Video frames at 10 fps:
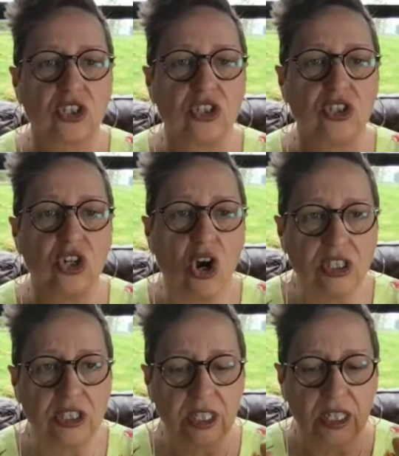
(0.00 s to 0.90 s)

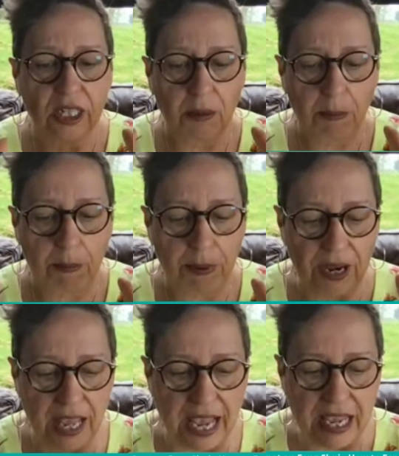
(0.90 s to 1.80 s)
not
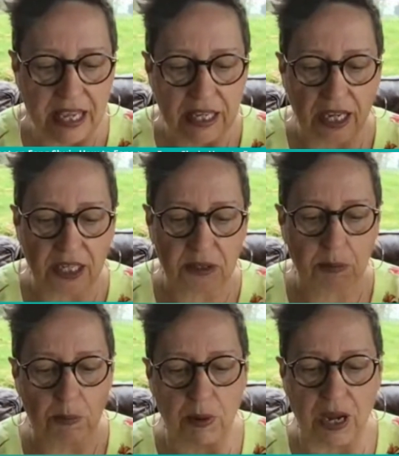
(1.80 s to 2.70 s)
play it
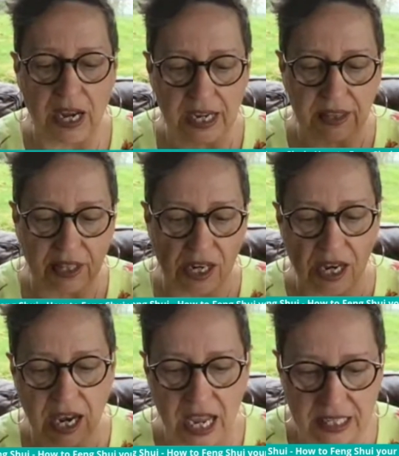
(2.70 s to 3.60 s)
by the
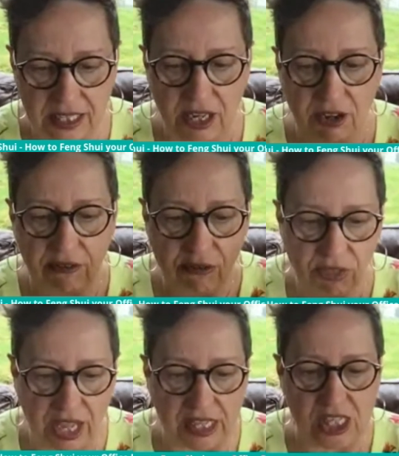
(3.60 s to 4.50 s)
letter.
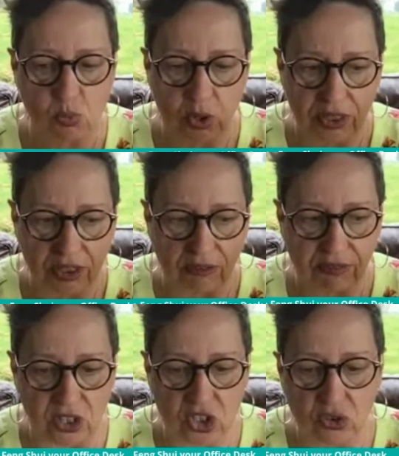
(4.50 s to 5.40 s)
That's what the
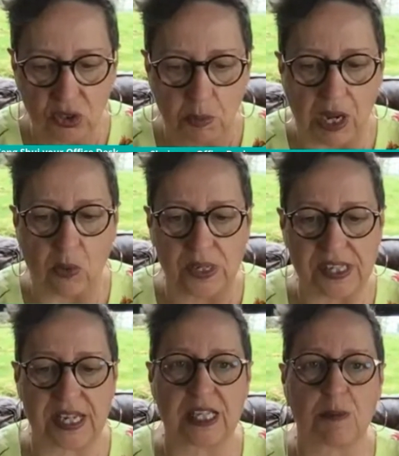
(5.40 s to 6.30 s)
Feng Shui Bagua
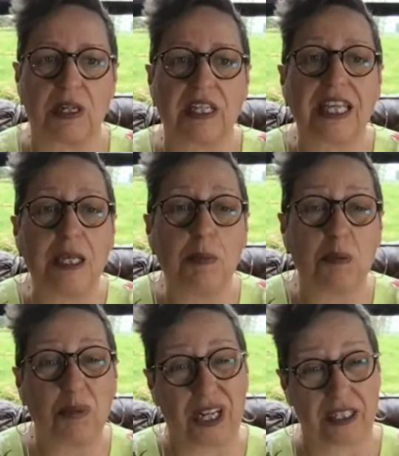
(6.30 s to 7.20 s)
says, but keep
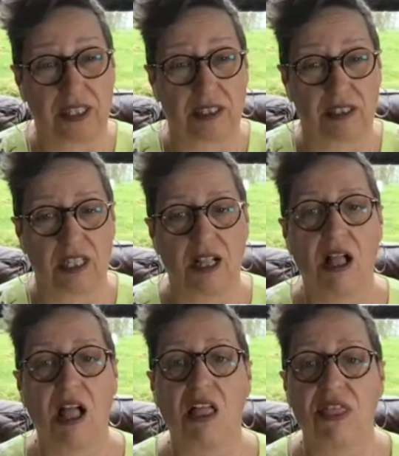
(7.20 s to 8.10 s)
it practical.
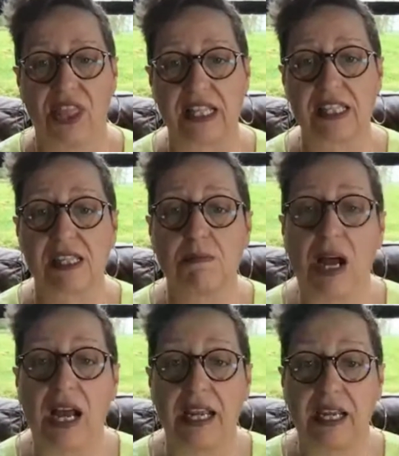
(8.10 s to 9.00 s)
That's
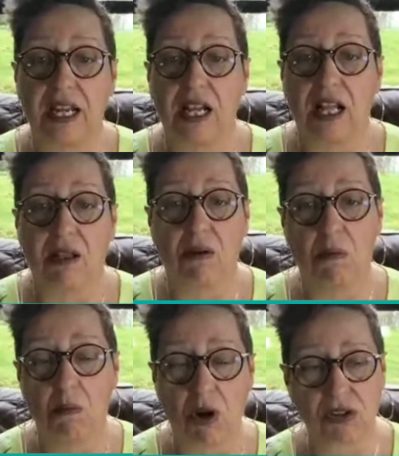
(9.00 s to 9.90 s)
my
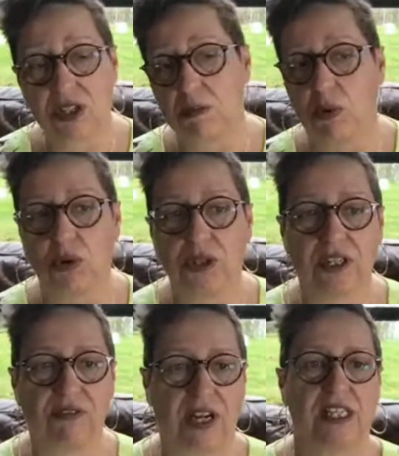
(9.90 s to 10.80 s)
most important
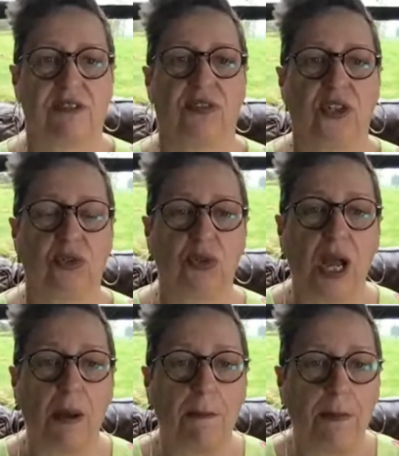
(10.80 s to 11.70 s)
advice for you.
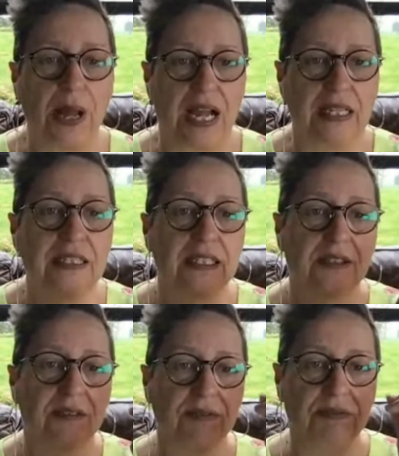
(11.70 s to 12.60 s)
But
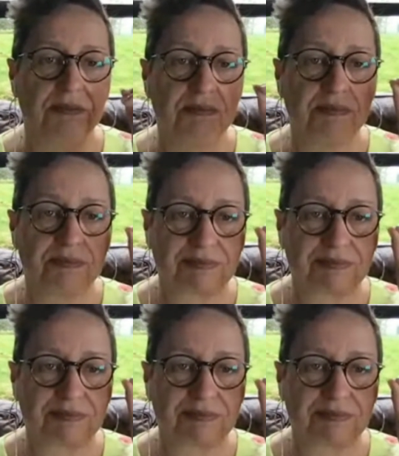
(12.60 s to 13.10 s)
I